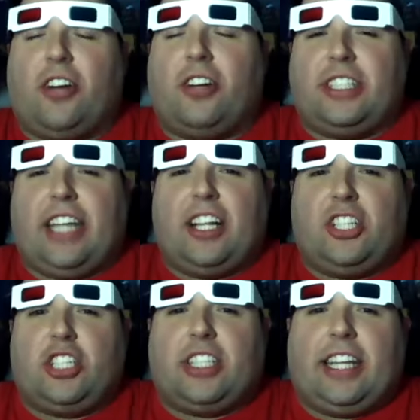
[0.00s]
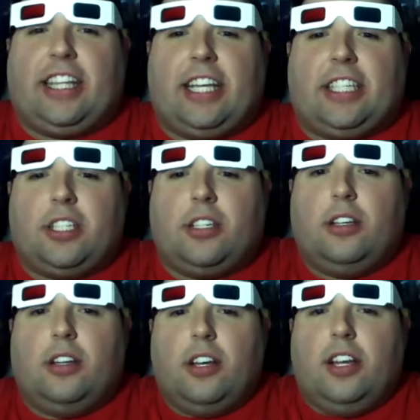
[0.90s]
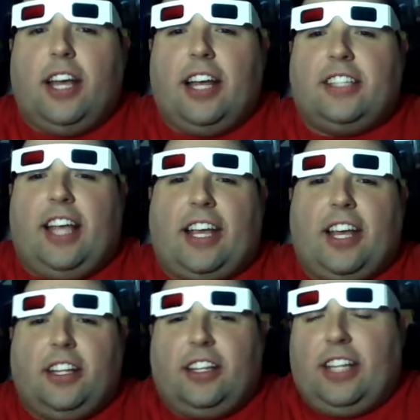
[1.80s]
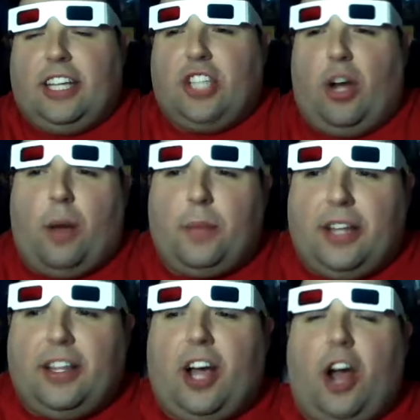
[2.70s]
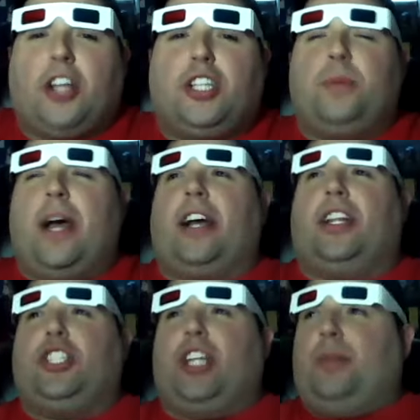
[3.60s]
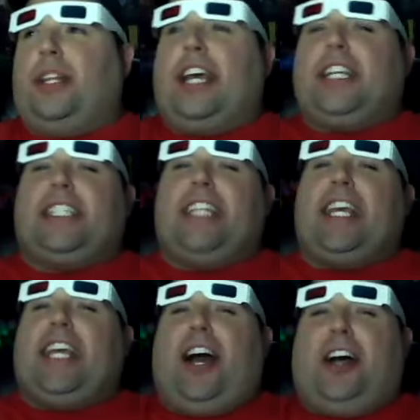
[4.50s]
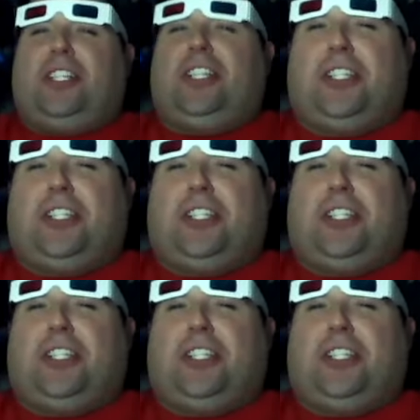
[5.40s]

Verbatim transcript: her, instead it's just like this. It's like, they show up, they're like, all right, she's back on the ship, then they sneak onto the